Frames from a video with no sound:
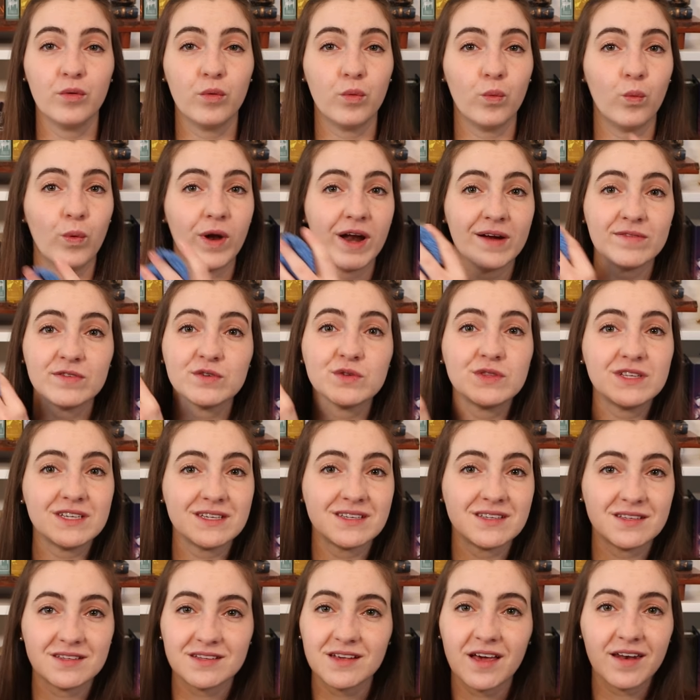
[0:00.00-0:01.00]
whatever
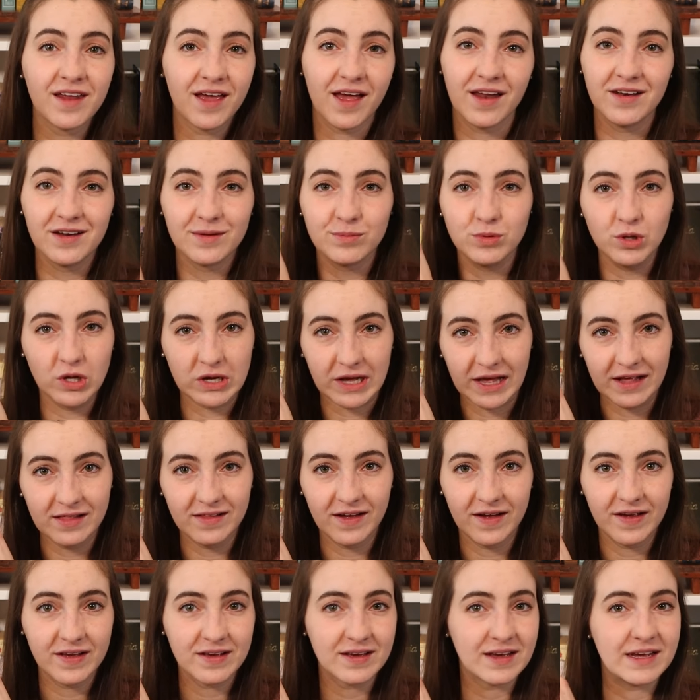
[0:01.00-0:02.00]
this is going to end up looking
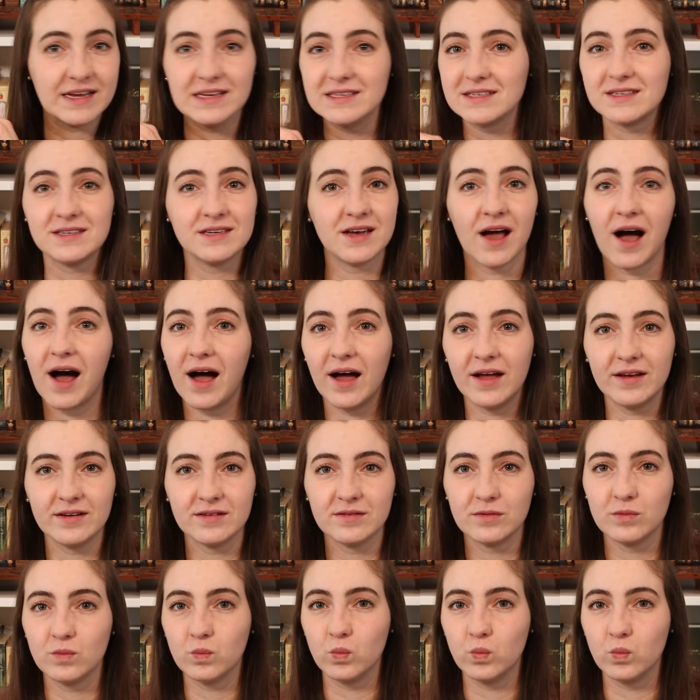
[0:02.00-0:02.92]
like is not